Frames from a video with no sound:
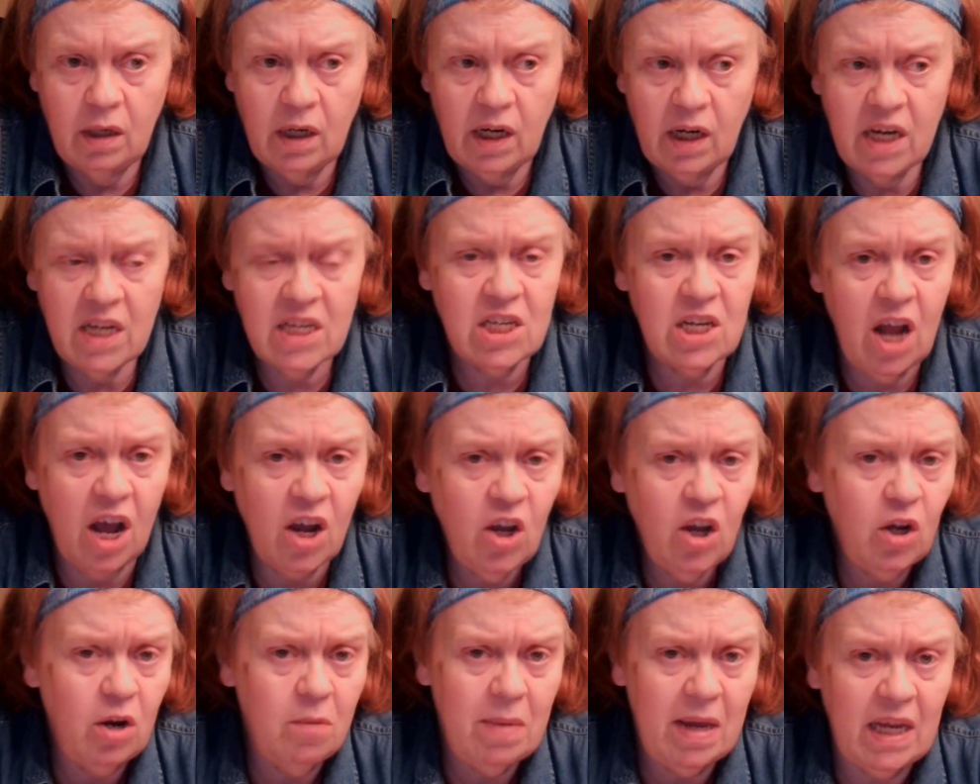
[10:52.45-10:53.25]
It's
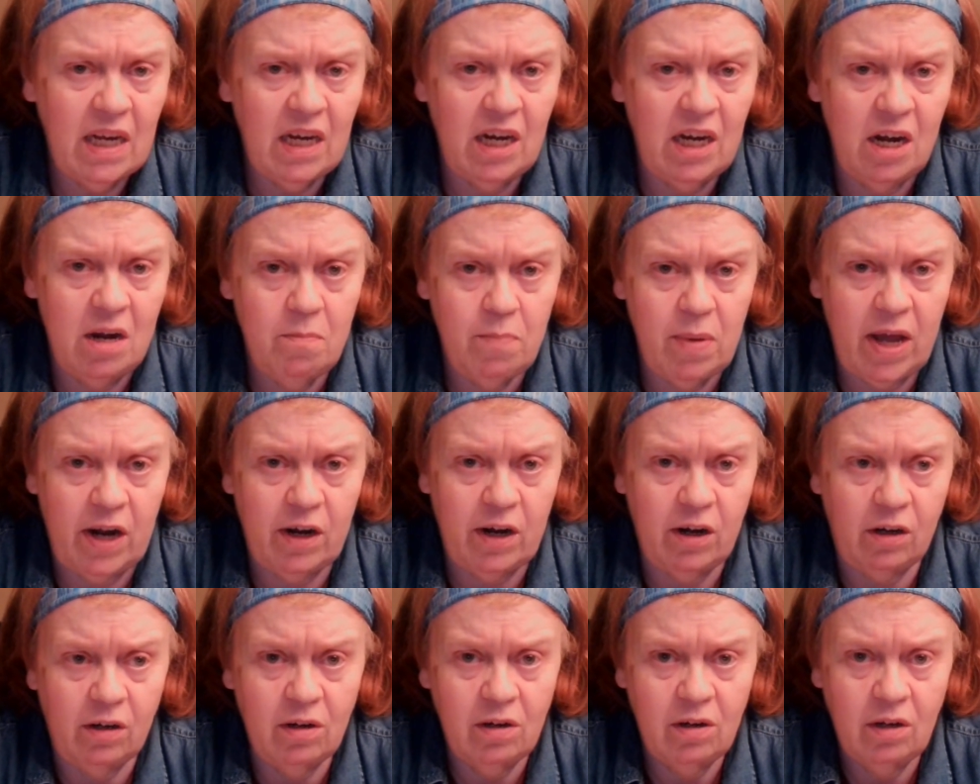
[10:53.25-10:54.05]
not going to make it any
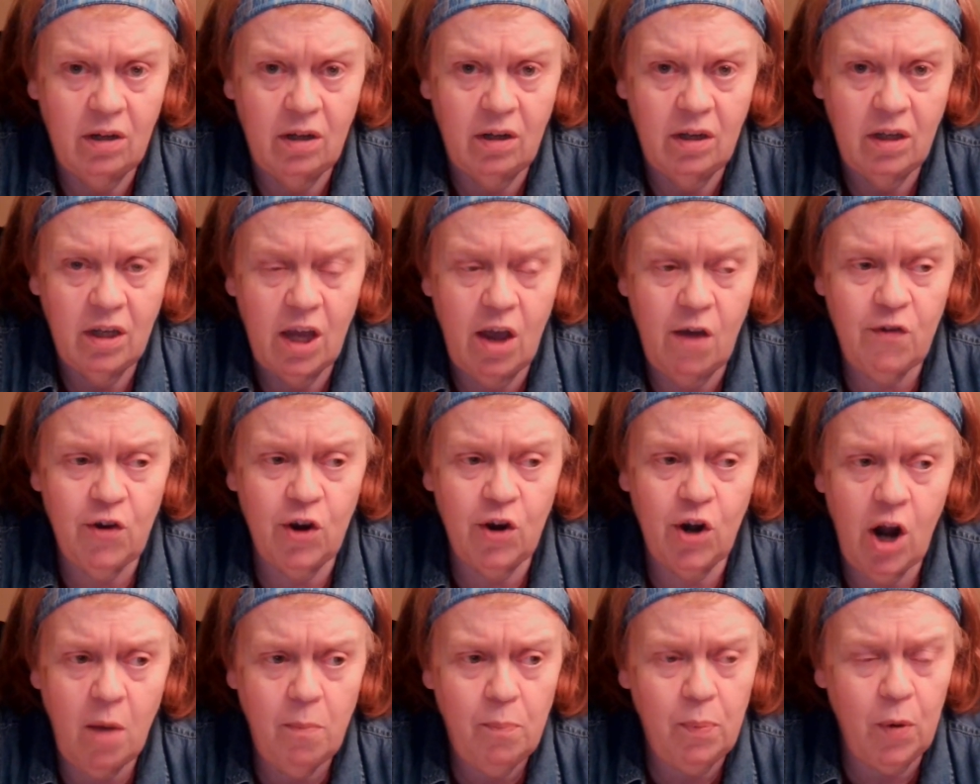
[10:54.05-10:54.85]
better. If
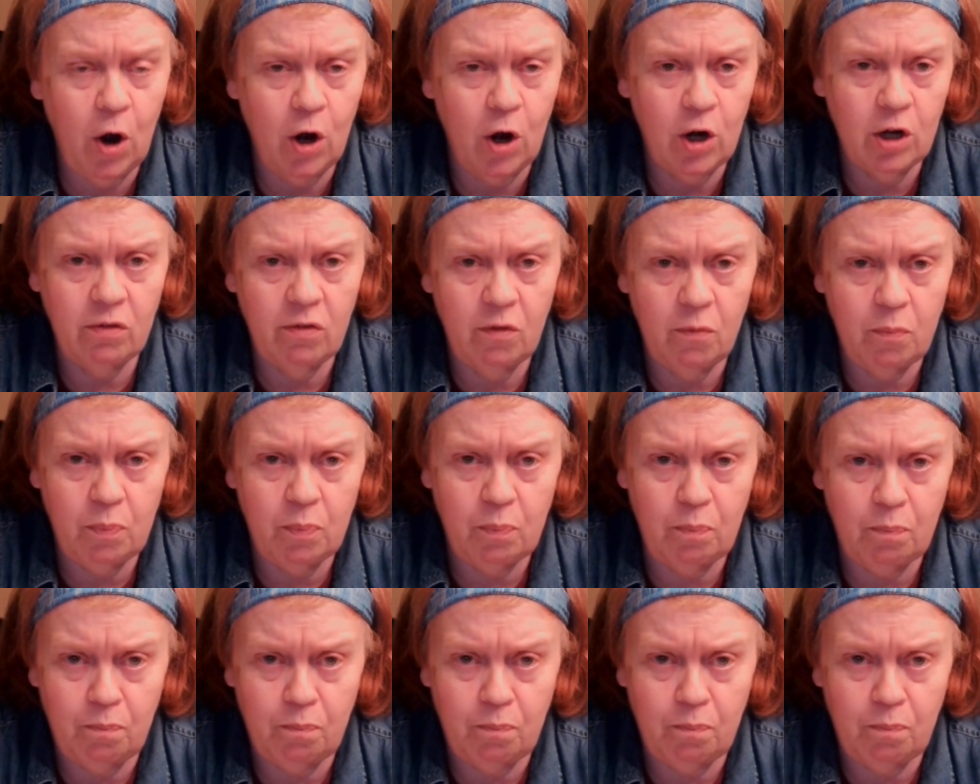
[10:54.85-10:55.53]
you're not part of the,